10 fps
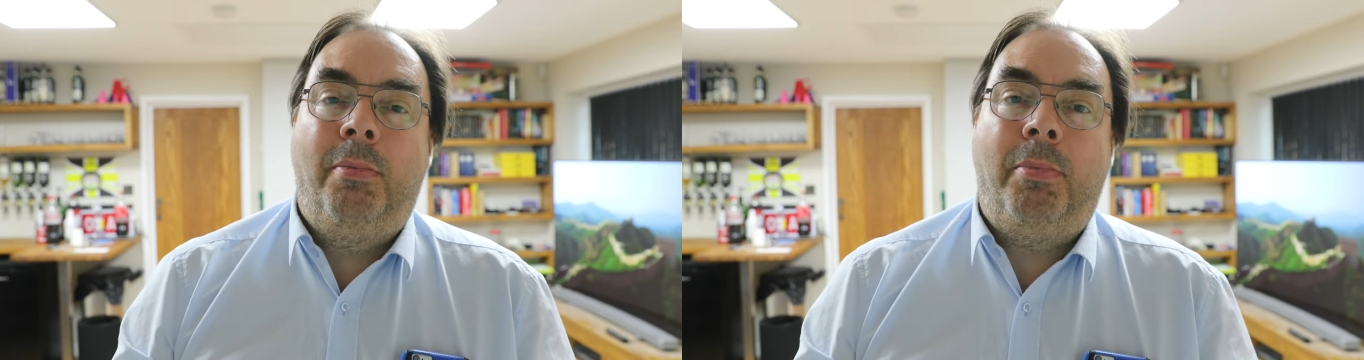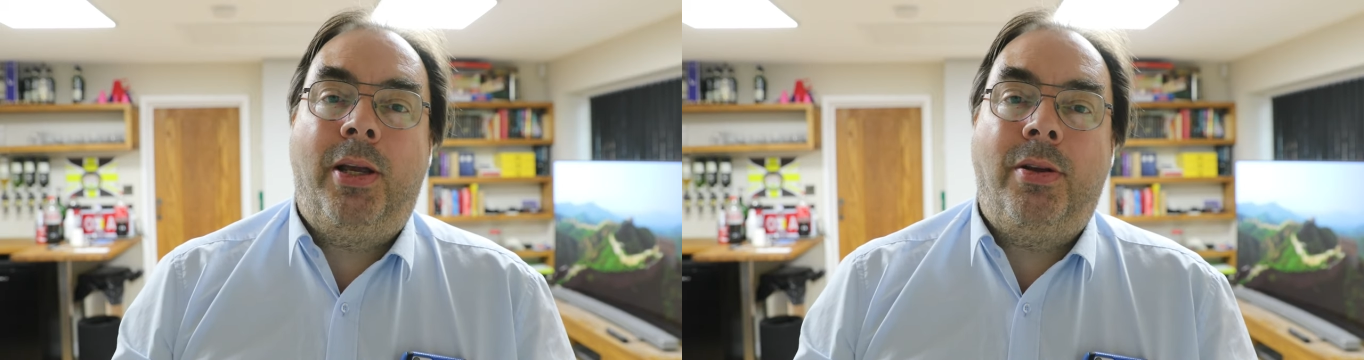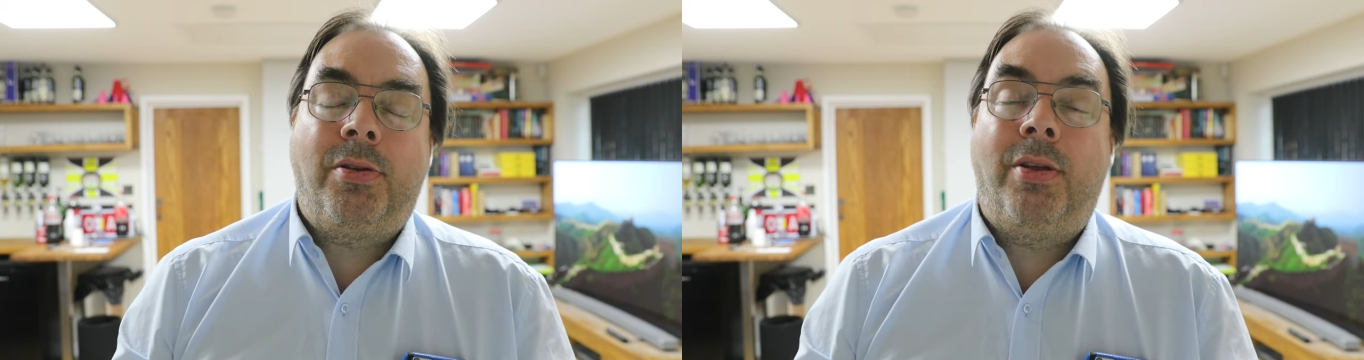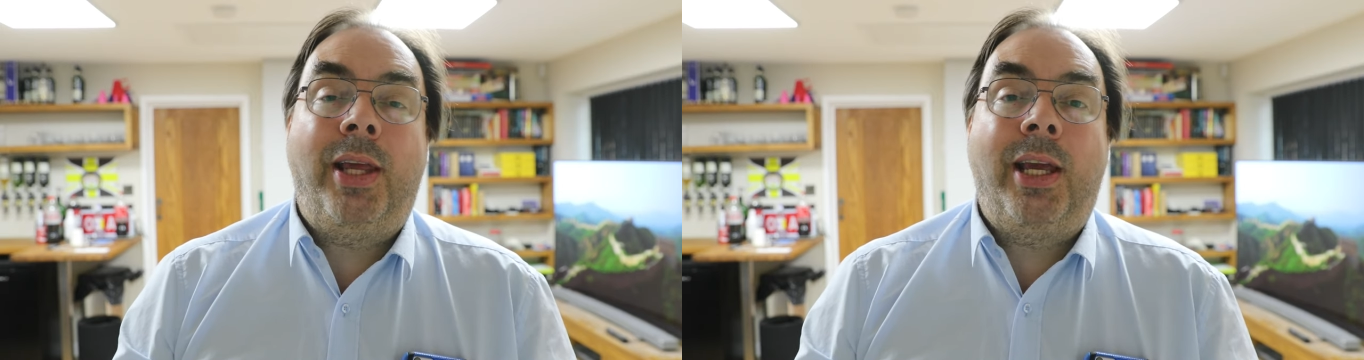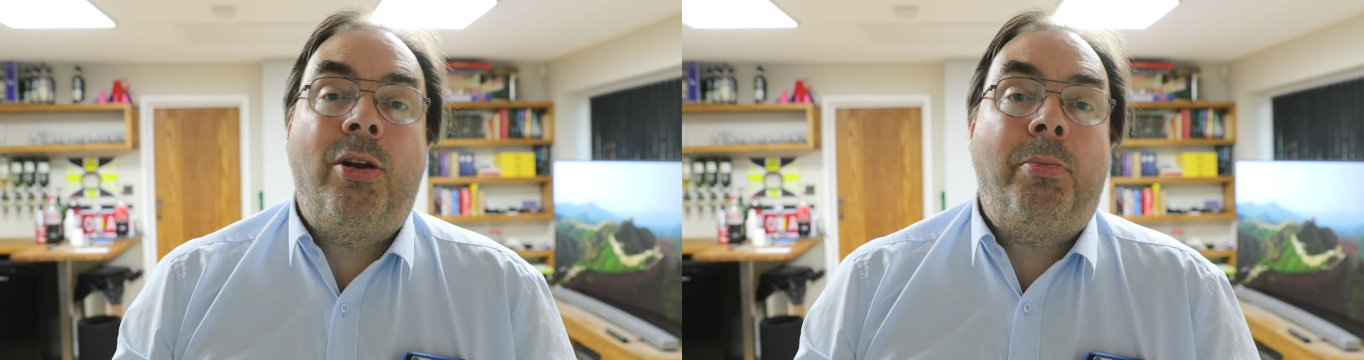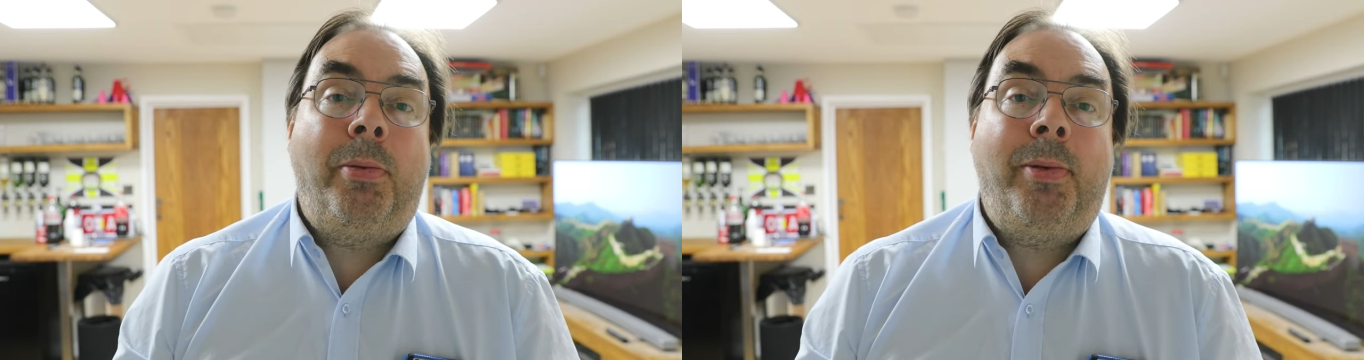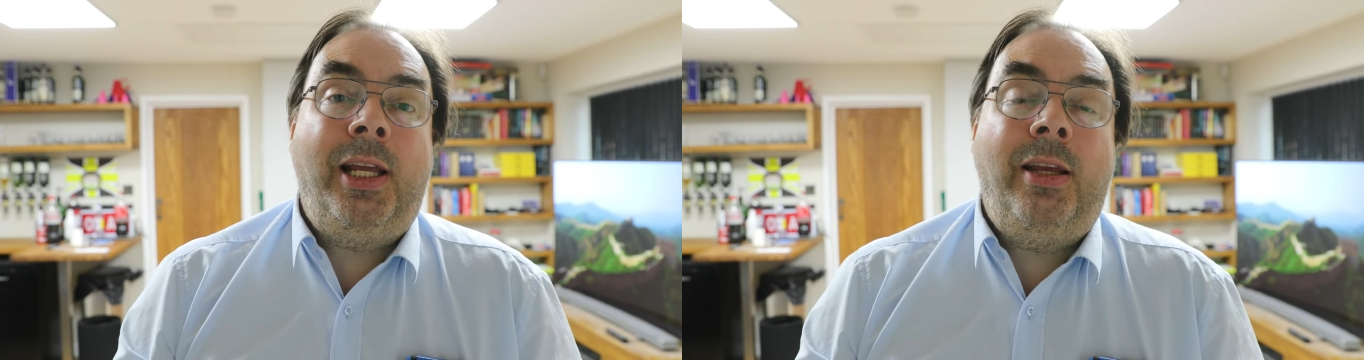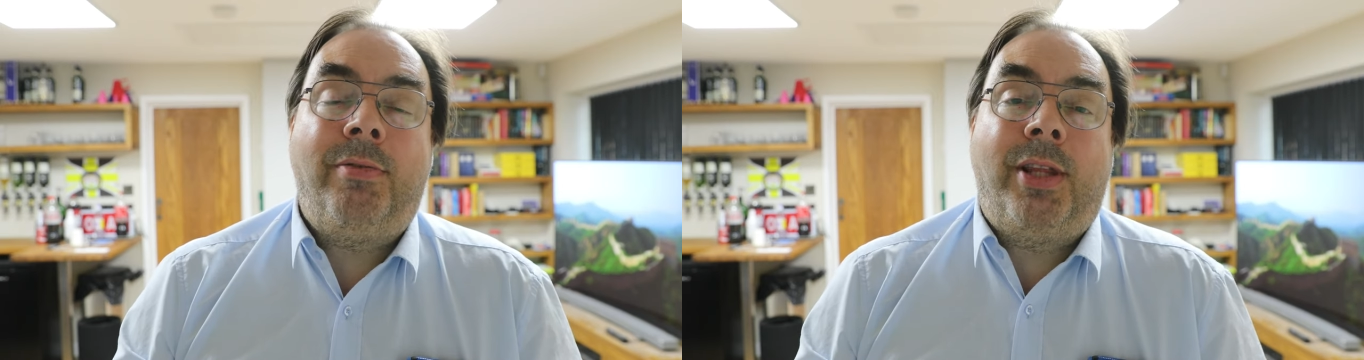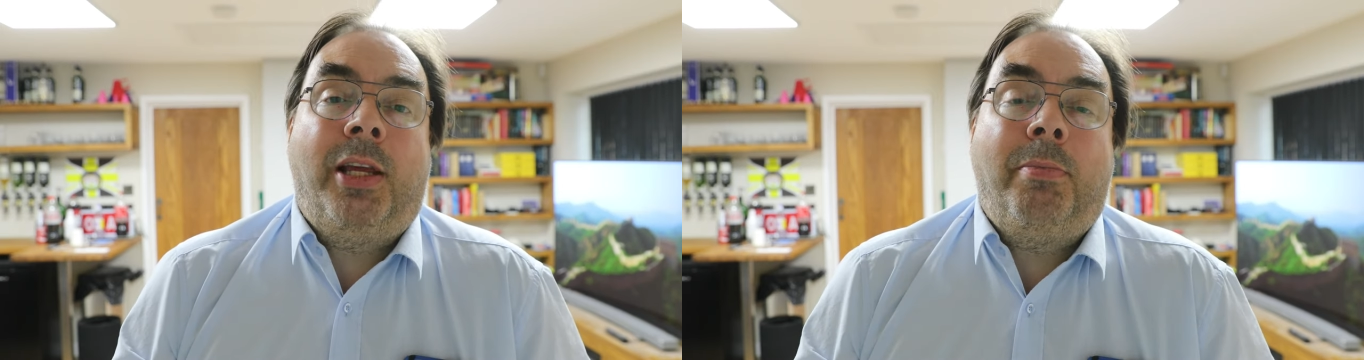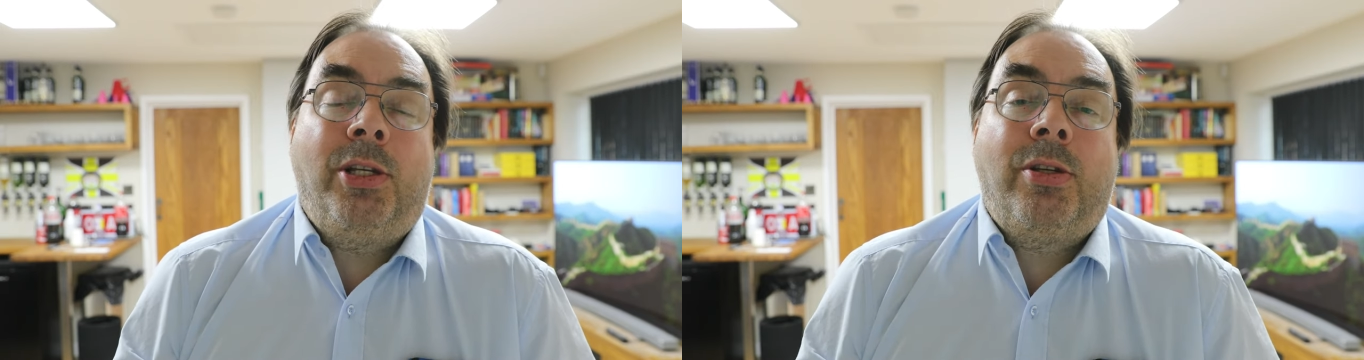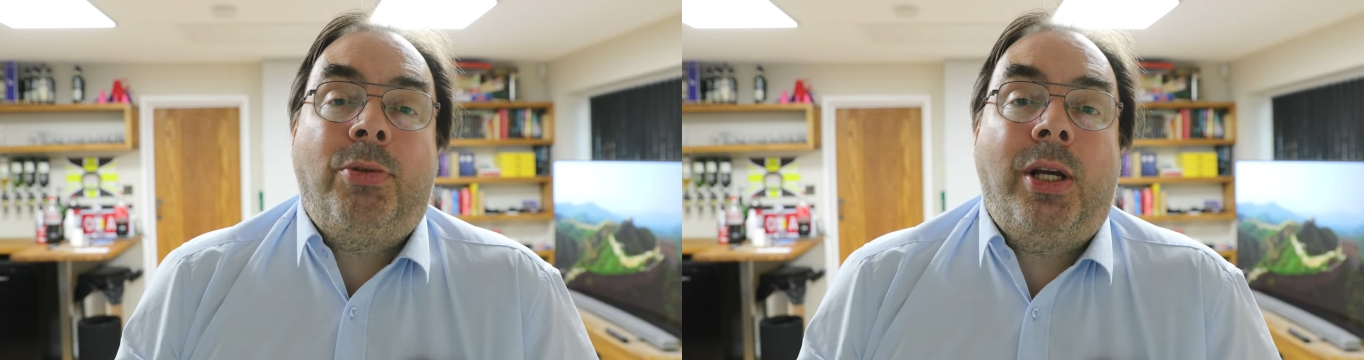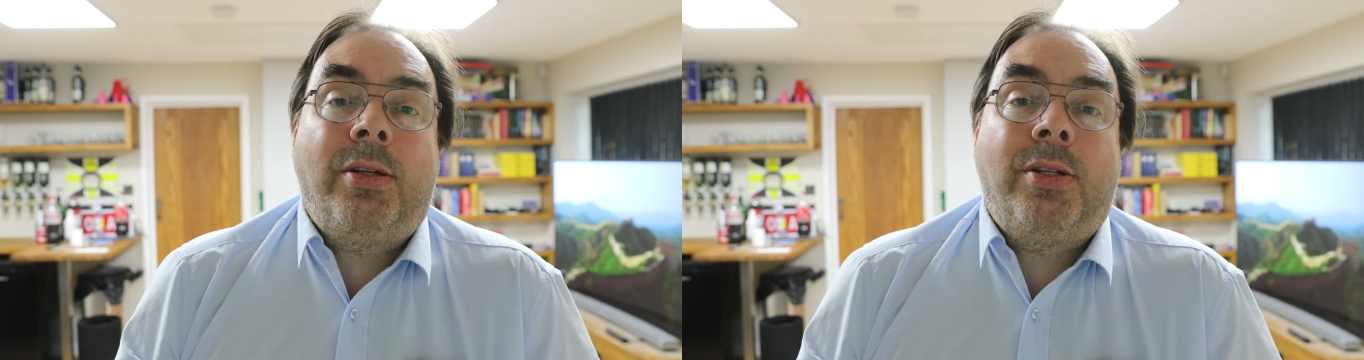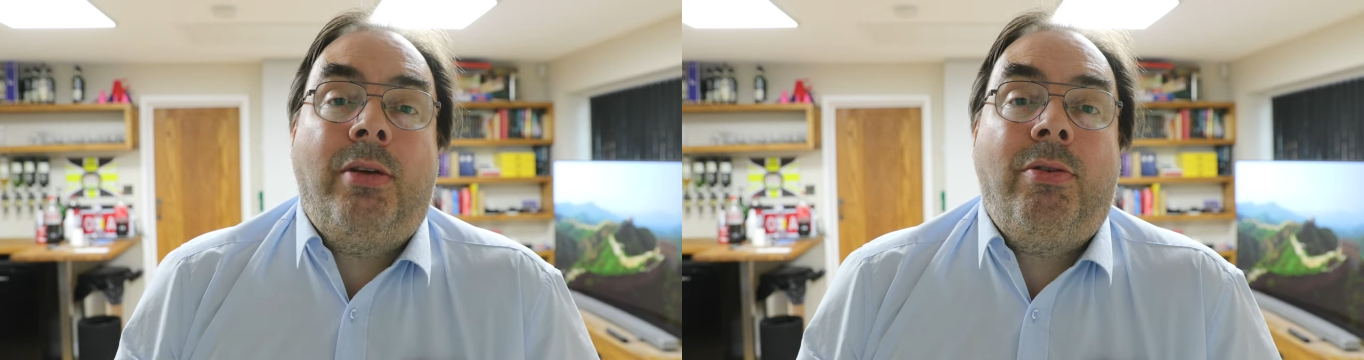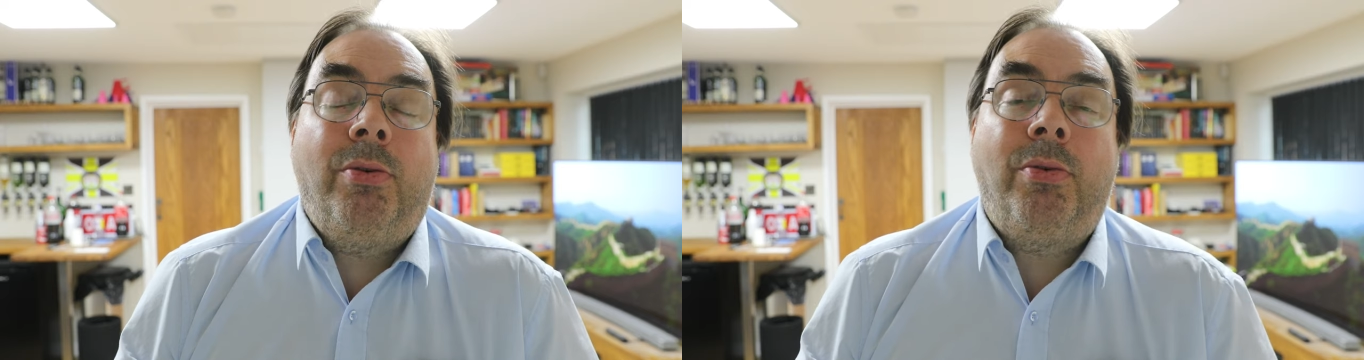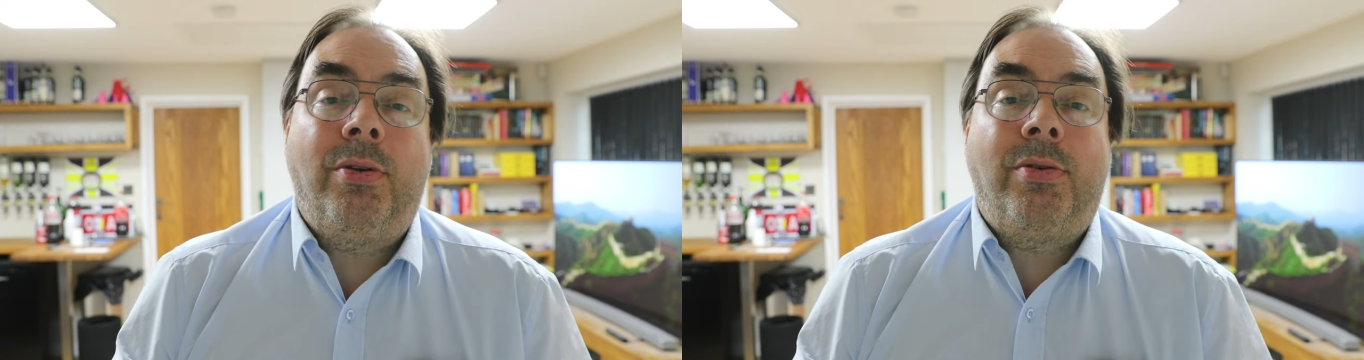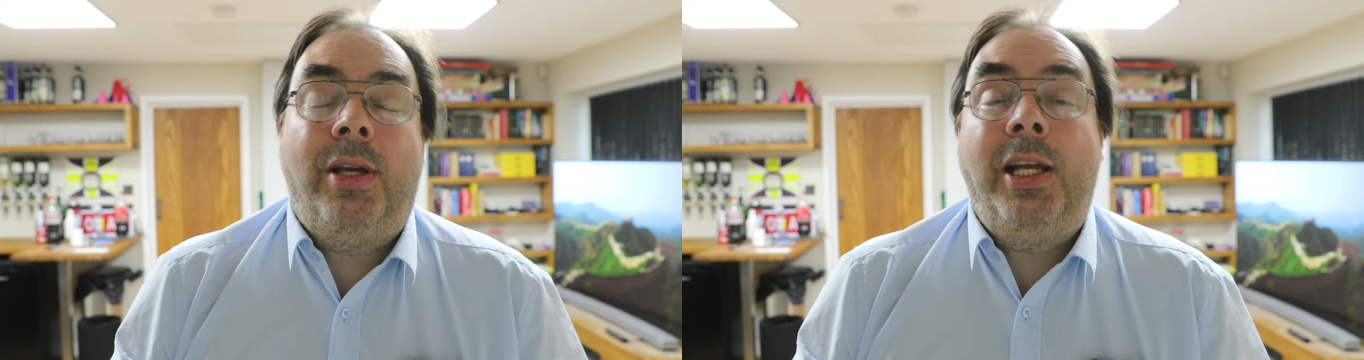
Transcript: because they cannot be believed. They can be subject to secret orders.